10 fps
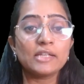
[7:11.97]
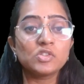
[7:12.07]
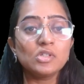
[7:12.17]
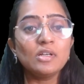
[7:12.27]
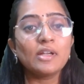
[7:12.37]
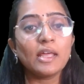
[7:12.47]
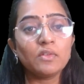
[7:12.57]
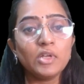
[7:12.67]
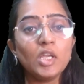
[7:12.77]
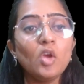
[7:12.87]
actual
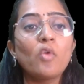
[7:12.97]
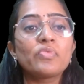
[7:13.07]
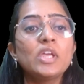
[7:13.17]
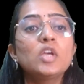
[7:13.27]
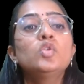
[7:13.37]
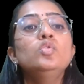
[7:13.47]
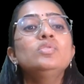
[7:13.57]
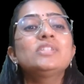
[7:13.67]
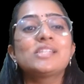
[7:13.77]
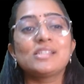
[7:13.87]
delivery of the
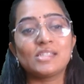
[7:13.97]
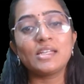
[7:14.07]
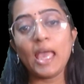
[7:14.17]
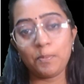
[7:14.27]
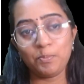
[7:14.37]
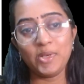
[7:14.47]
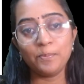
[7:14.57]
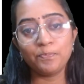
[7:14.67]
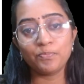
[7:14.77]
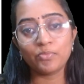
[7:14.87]
goods doesn't happen.